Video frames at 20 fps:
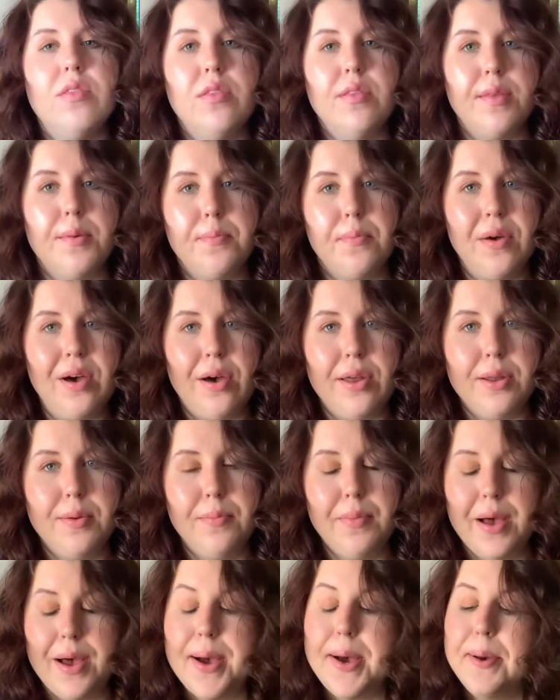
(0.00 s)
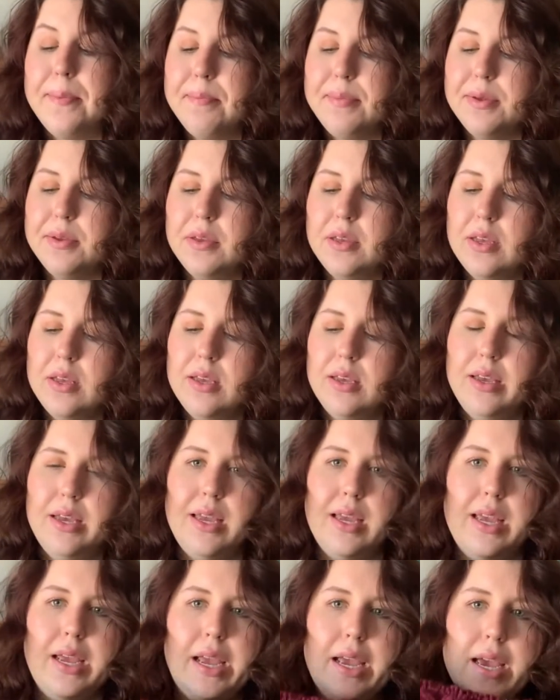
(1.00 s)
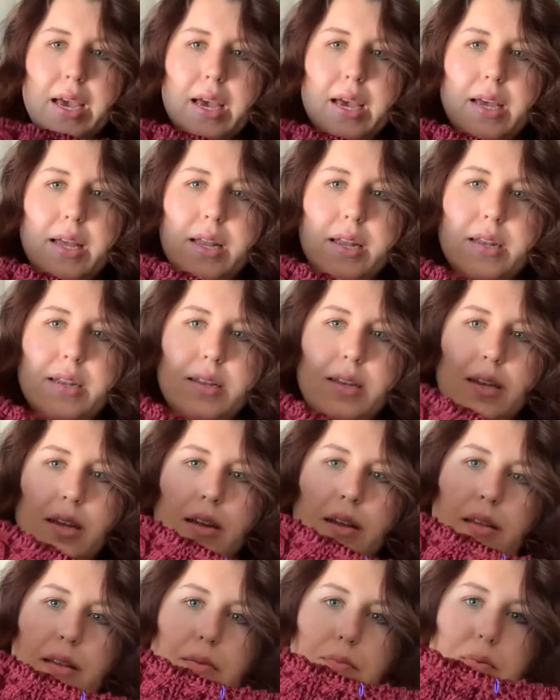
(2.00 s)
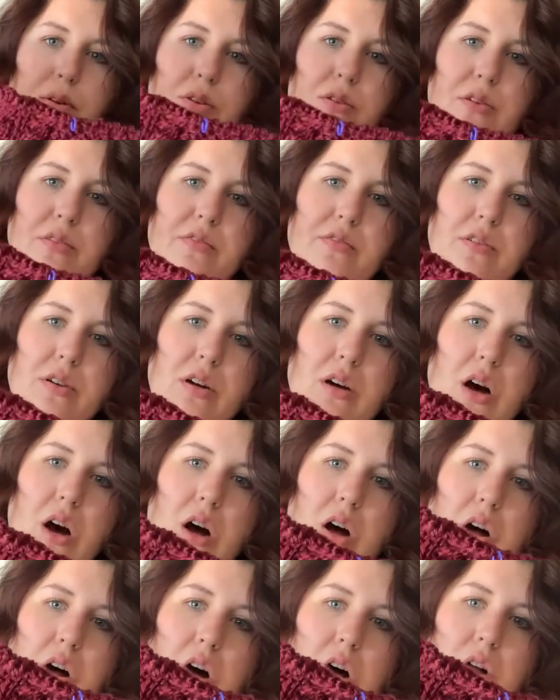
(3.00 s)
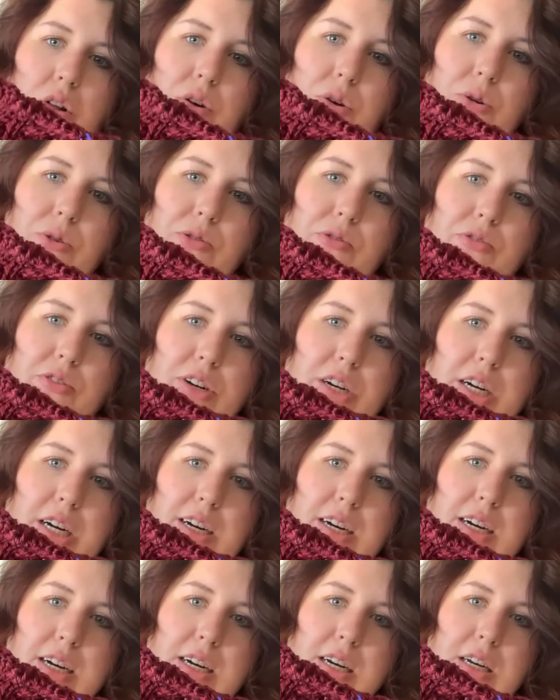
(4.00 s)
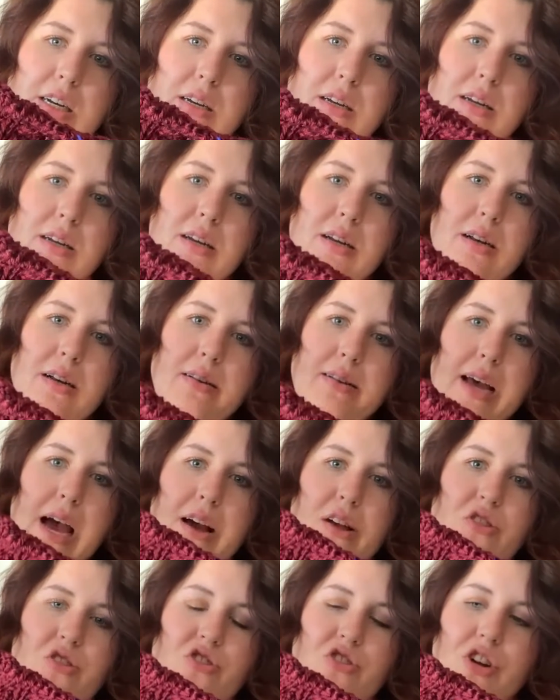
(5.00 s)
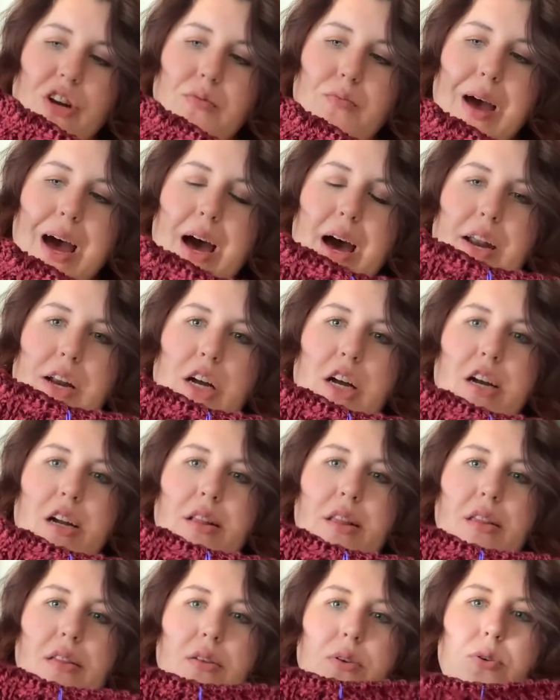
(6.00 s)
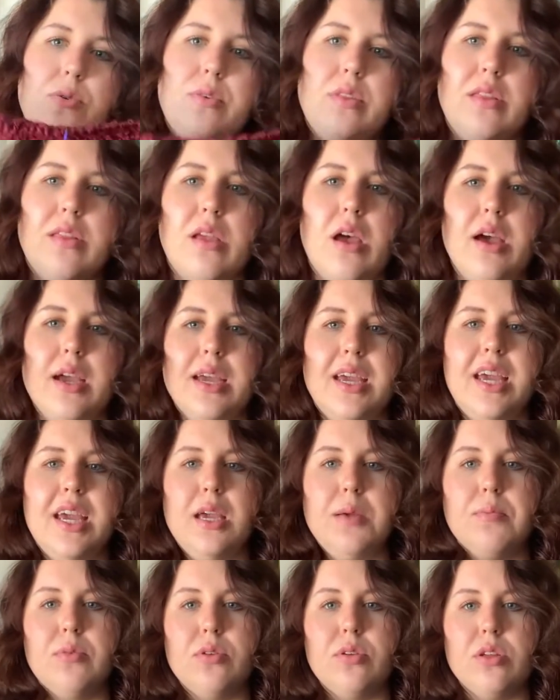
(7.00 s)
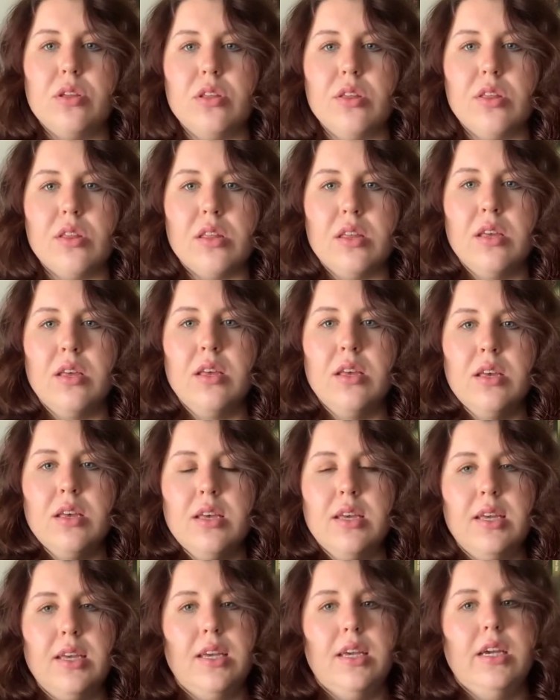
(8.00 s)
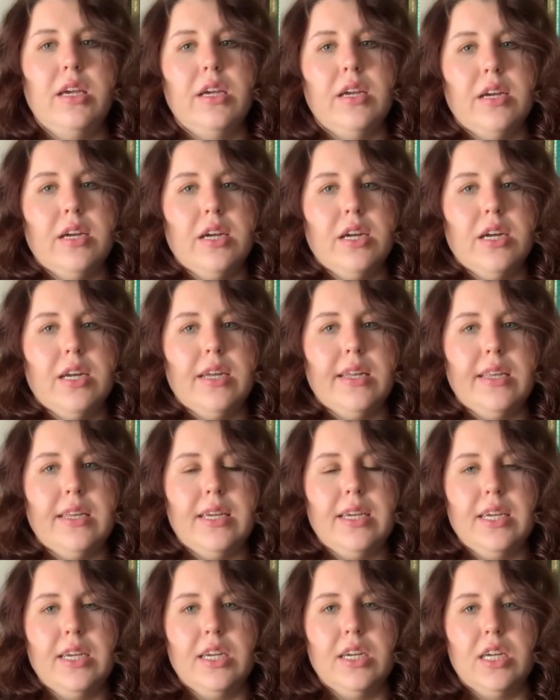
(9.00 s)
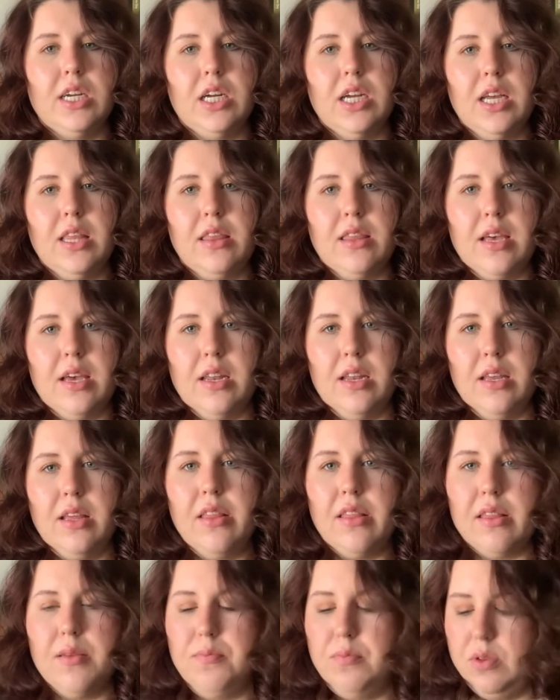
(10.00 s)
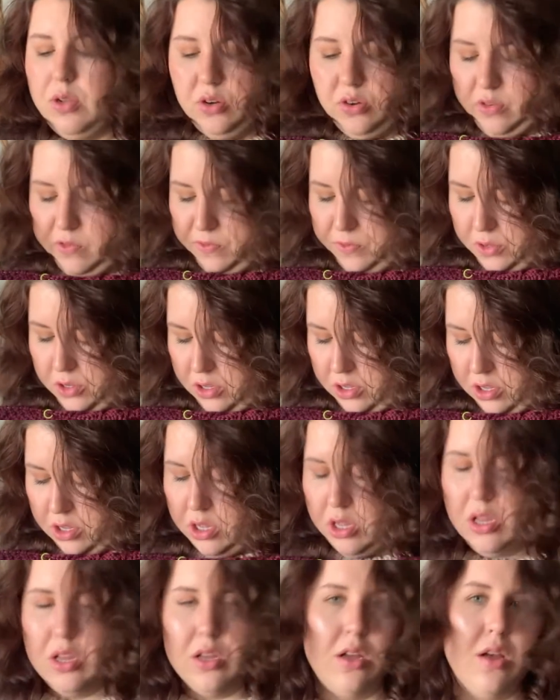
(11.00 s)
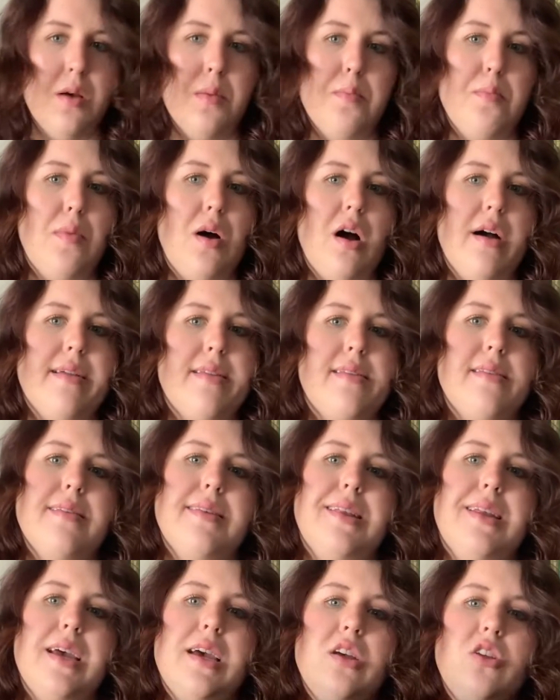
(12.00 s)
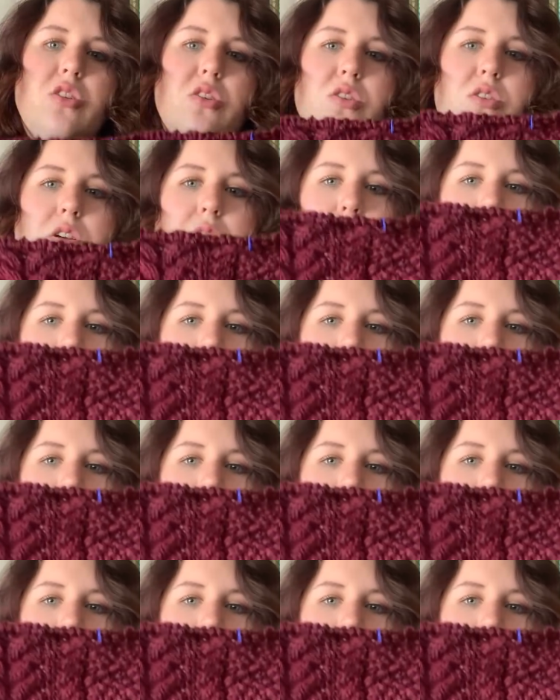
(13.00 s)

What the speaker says: the bottom up, and it is a beautiful all over textured pattern. So it's got cables here and here, and then it's a beautiful moss stitch.